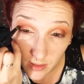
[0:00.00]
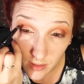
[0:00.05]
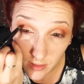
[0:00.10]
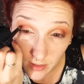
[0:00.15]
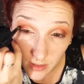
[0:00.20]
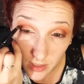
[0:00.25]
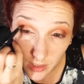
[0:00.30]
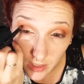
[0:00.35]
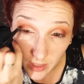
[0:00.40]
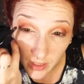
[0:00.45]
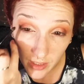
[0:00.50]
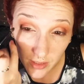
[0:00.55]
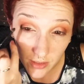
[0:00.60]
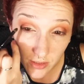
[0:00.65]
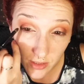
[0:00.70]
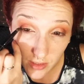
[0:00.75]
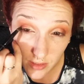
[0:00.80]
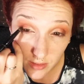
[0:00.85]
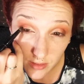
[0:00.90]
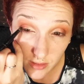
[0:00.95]
the
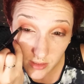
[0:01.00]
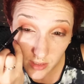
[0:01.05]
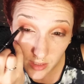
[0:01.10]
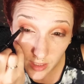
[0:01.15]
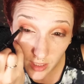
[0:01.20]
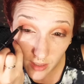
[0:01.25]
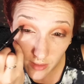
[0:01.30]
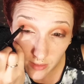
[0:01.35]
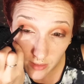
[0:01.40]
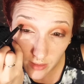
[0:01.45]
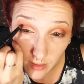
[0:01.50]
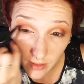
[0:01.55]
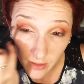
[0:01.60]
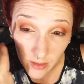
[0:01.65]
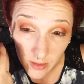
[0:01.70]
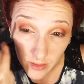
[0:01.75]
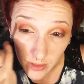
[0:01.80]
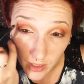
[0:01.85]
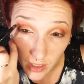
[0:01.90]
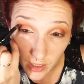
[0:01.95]
edges
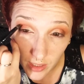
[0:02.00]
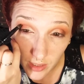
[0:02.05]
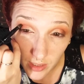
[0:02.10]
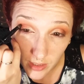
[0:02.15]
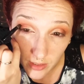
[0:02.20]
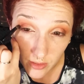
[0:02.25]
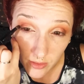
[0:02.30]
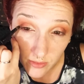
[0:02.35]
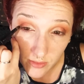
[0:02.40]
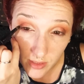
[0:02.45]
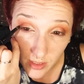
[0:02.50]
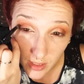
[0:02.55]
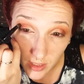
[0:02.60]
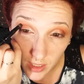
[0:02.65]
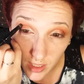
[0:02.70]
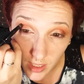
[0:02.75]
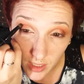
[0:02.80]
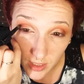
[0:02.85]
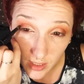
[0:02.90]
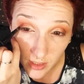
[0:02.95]
together, not using
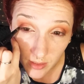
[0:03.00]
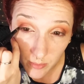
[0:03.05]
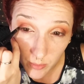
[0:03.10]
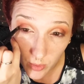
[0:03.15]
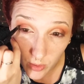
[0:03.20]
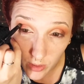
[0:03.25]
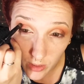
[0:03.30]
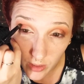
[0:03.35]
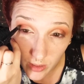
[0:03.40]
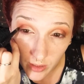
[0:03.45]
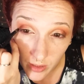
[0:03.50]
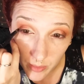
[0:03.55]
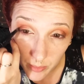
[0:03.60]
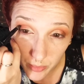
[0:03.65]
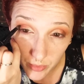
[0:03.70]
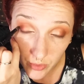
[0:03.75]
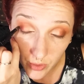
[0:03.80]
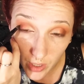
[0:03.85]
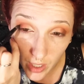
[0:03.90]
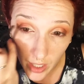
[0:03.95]
any more
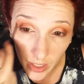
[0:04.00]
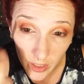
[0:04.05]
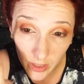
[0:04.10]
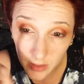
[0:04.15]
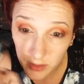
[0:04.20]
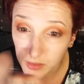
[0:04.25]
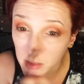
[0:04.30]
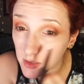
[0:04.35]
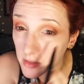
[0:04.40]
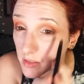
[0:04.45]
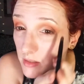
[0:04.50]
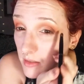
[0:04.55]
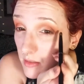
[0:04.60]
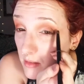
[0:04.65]
product.